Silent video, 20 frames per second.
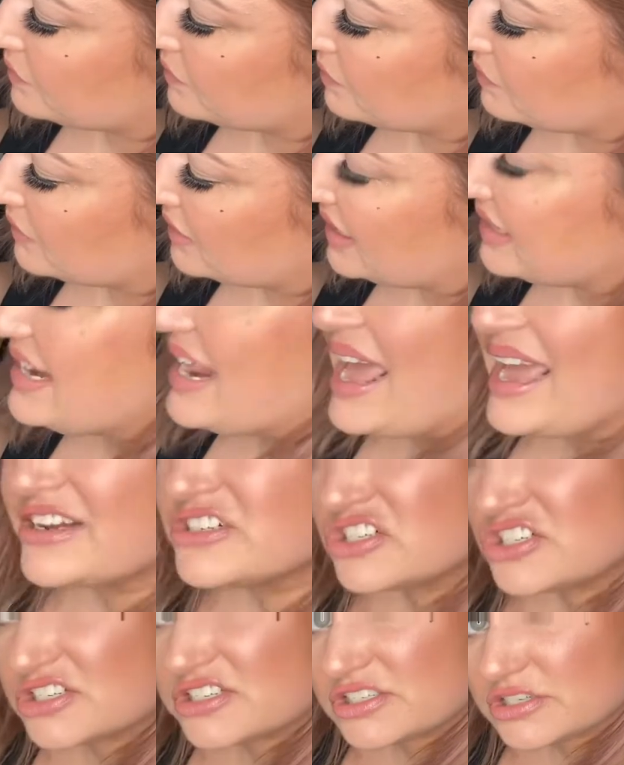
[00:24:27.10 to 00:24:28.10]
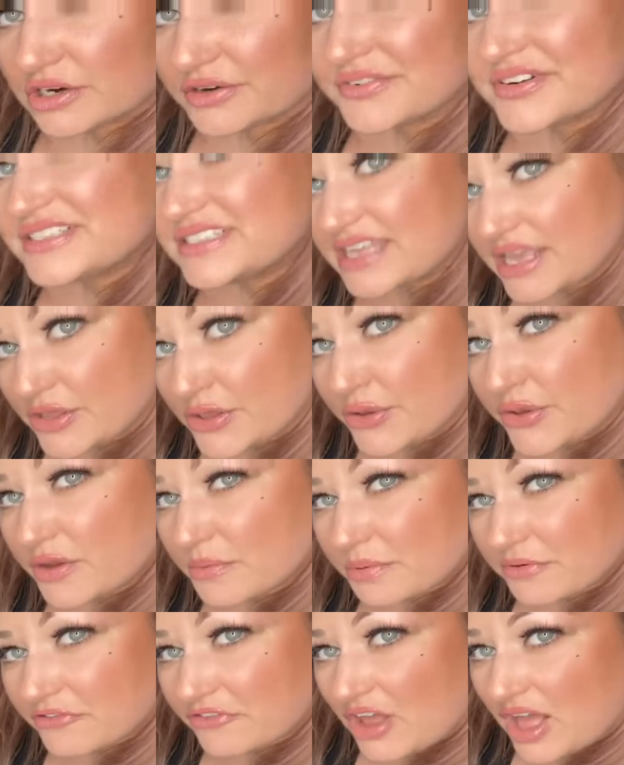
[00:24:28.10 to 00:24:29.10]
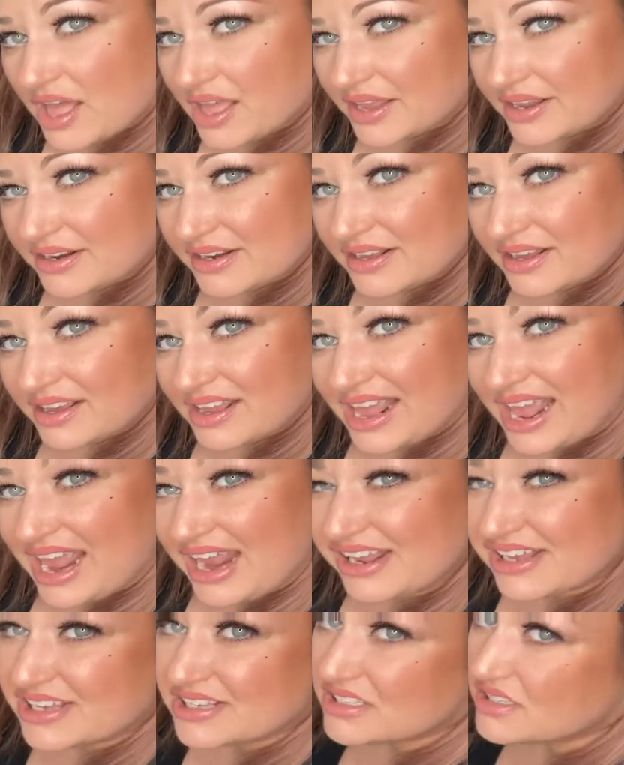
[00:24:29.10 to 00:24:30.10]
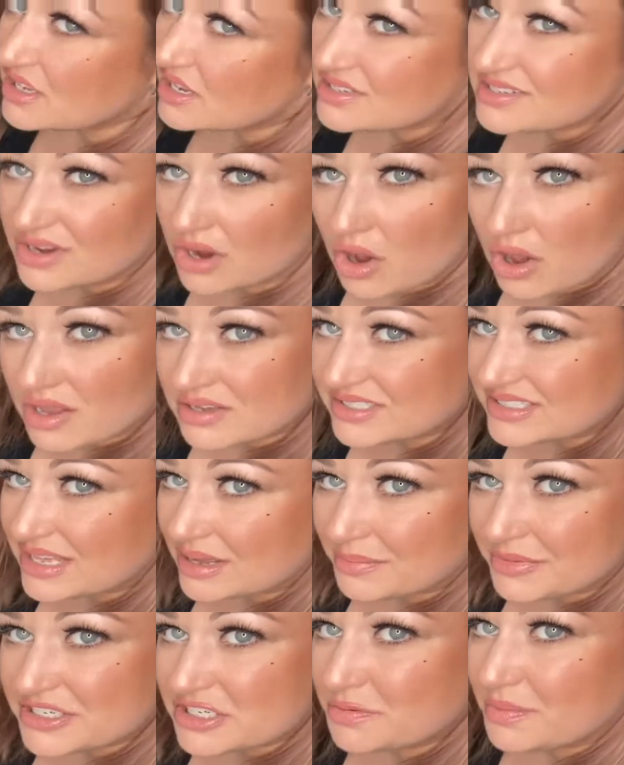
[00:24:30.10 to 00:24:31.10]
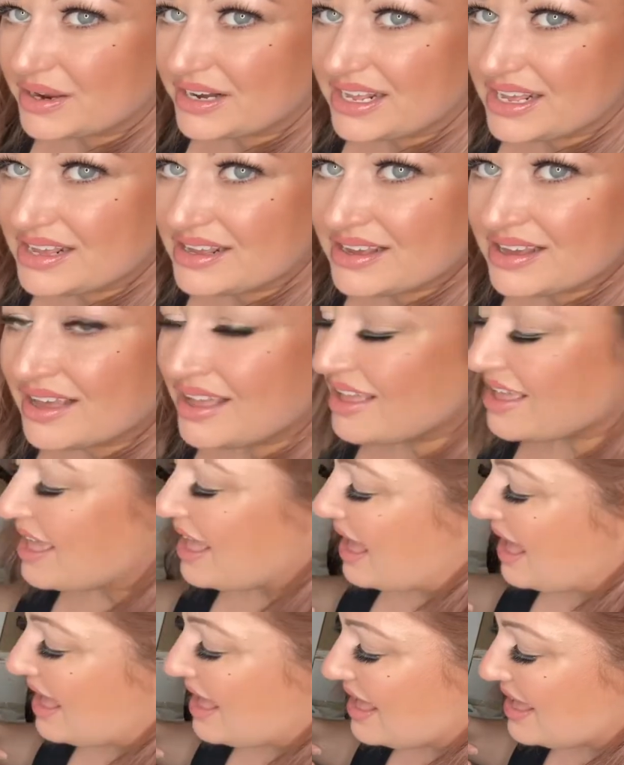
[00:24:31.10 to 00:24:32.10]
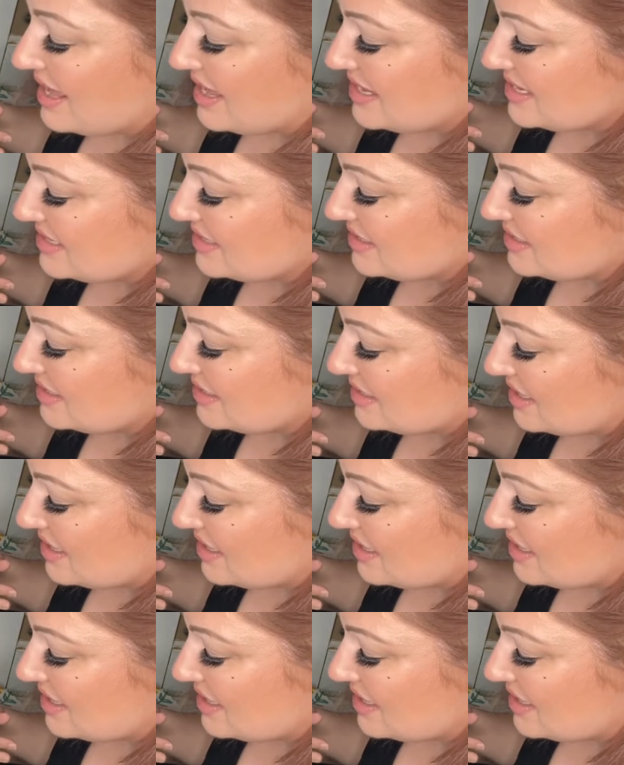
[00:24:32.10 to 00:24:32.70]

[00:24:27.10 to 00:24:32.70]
an extra service that you can provide. It doesn't cost that much money, and